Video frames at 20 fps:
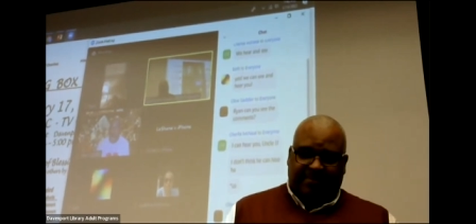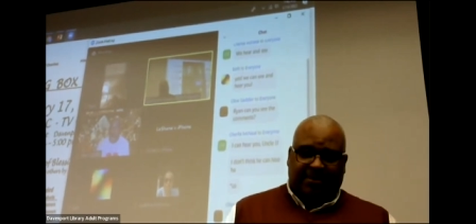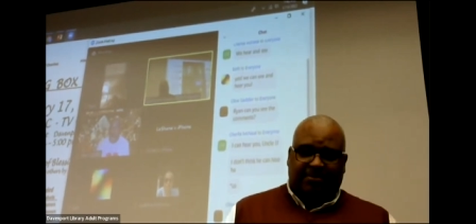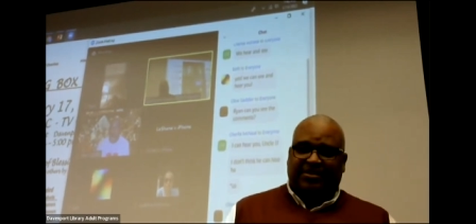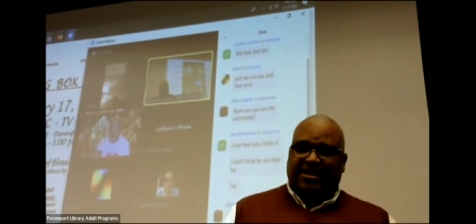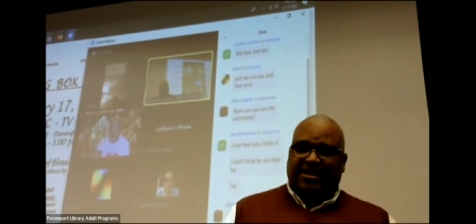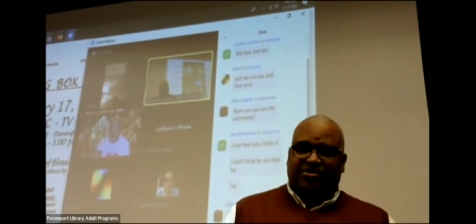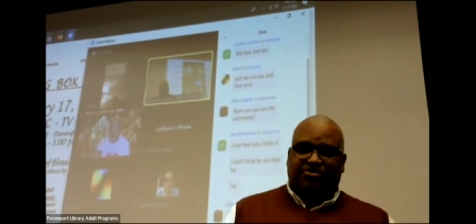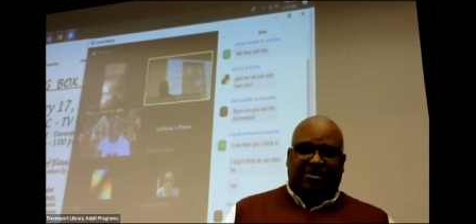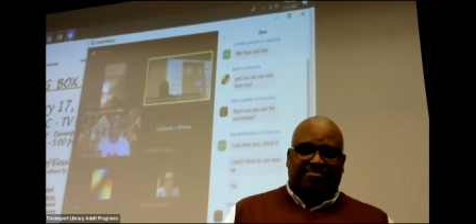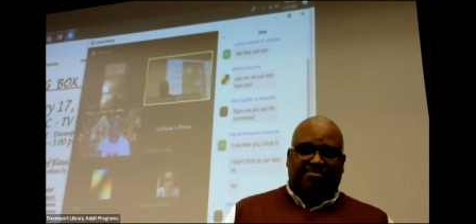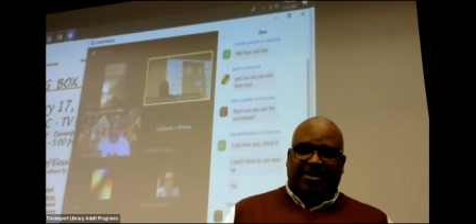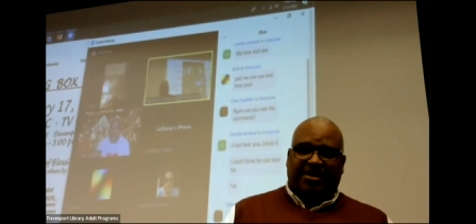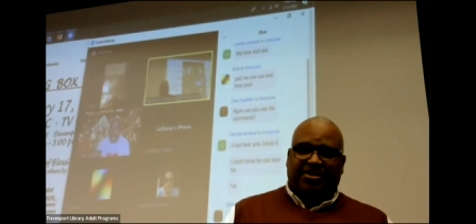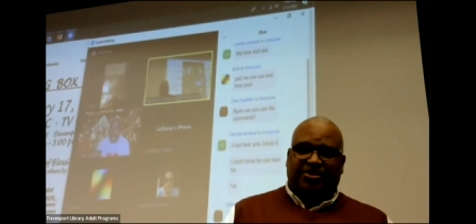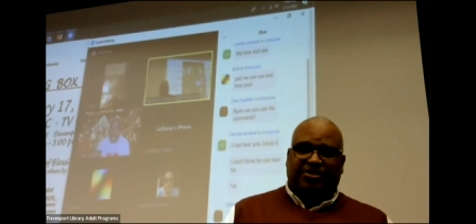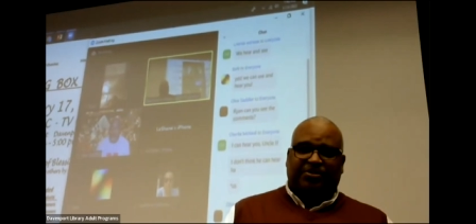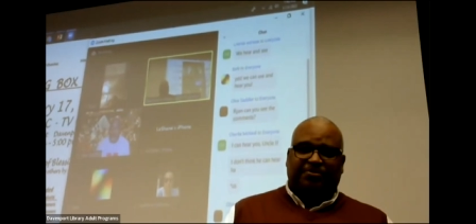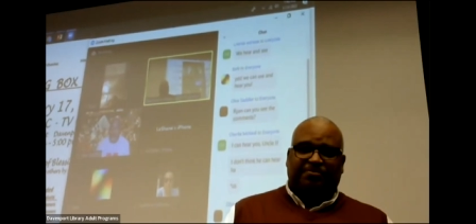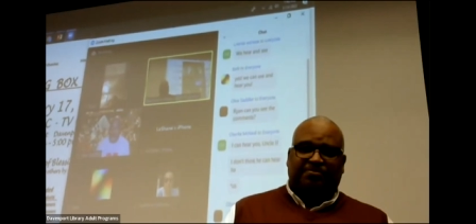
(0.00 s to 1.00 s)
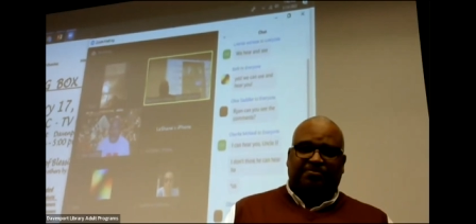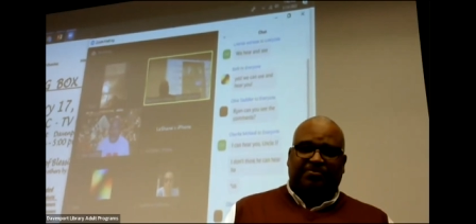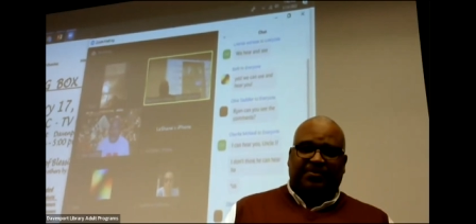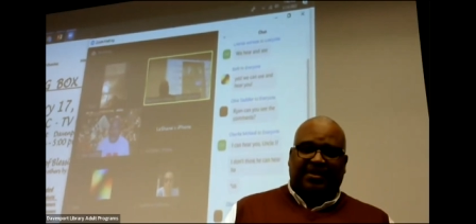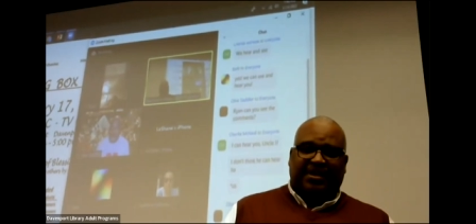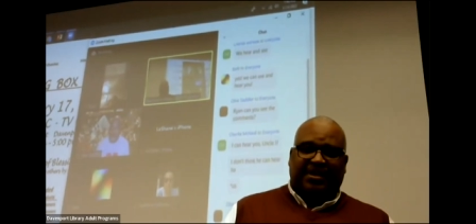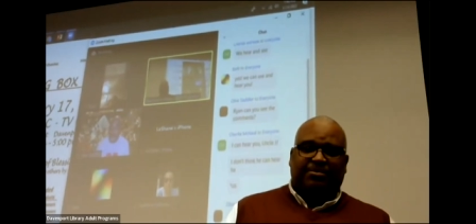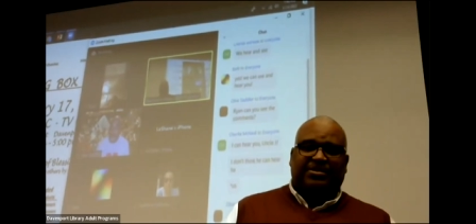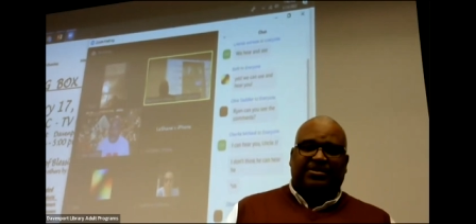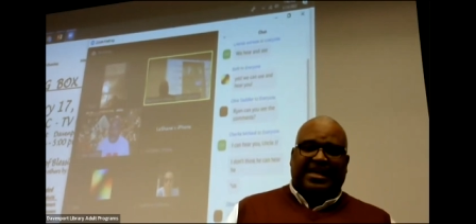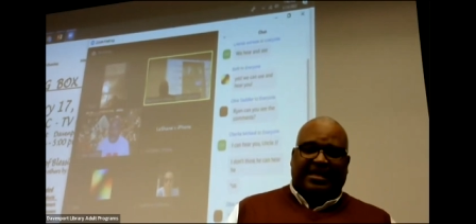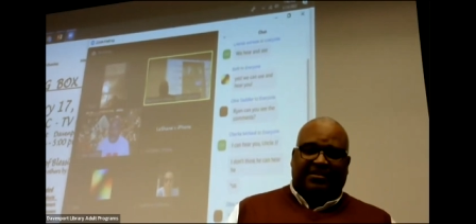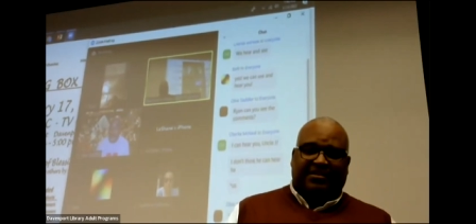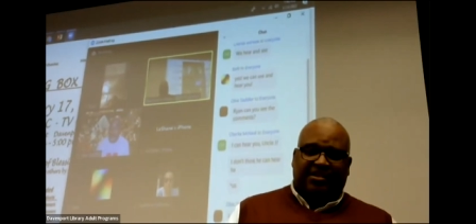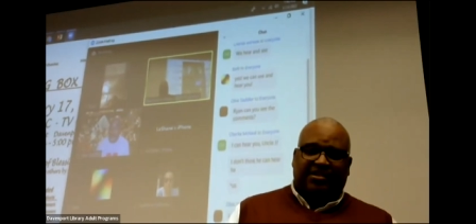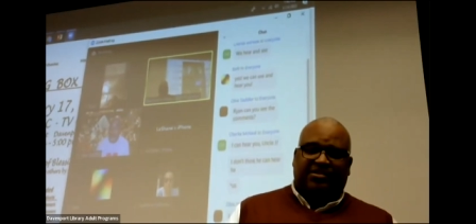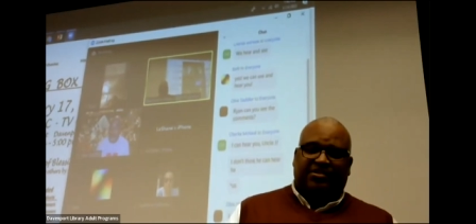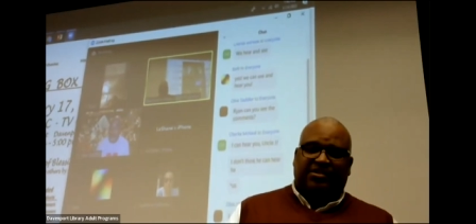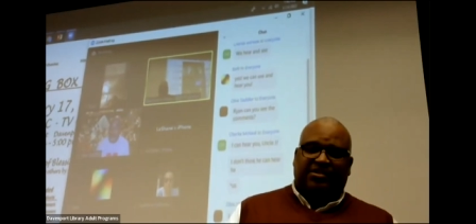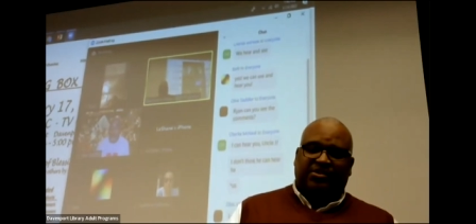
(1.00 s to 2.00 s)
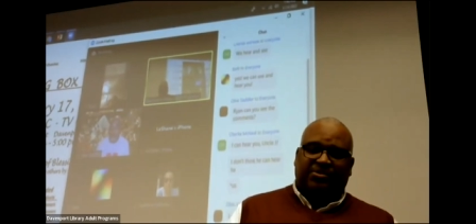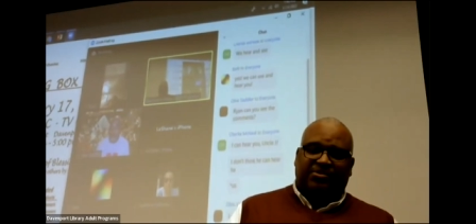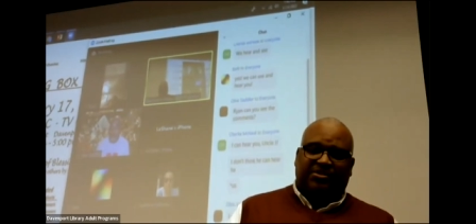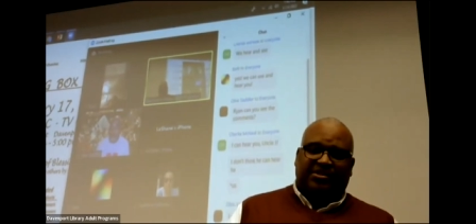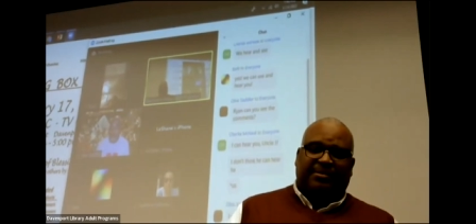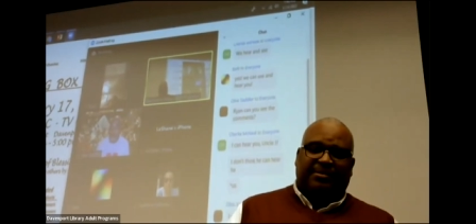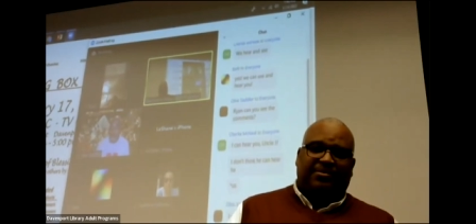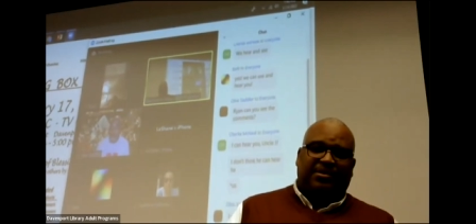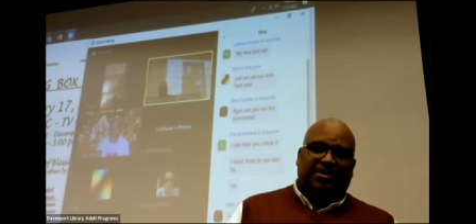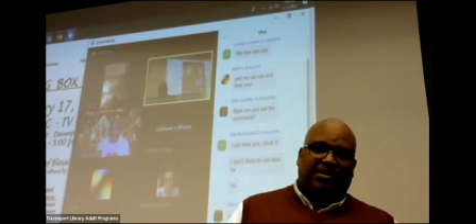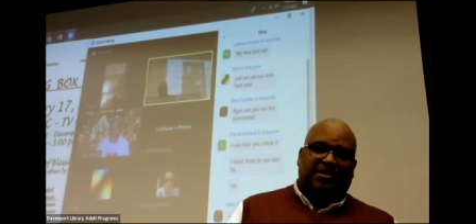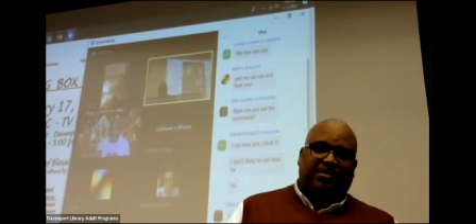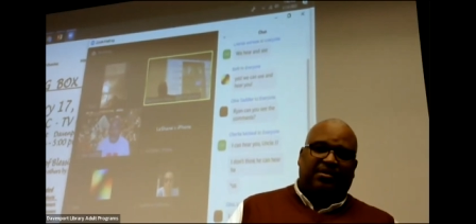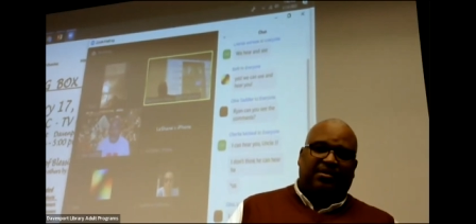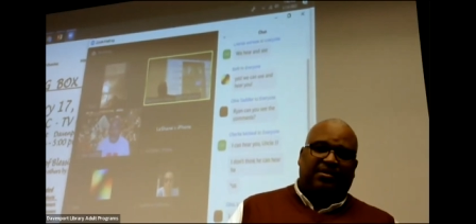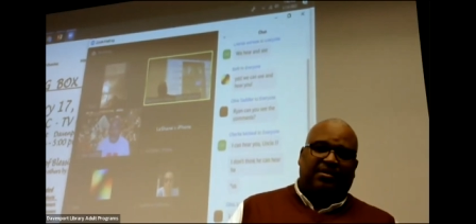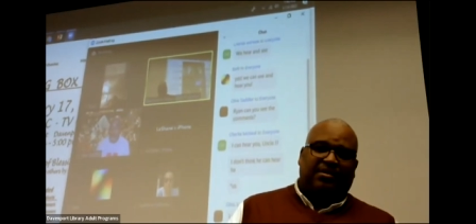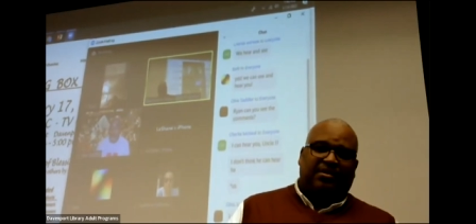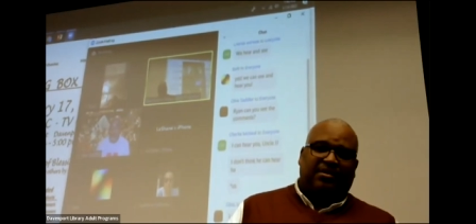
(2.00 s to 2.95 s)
he was that drum major. He was asking us to do something,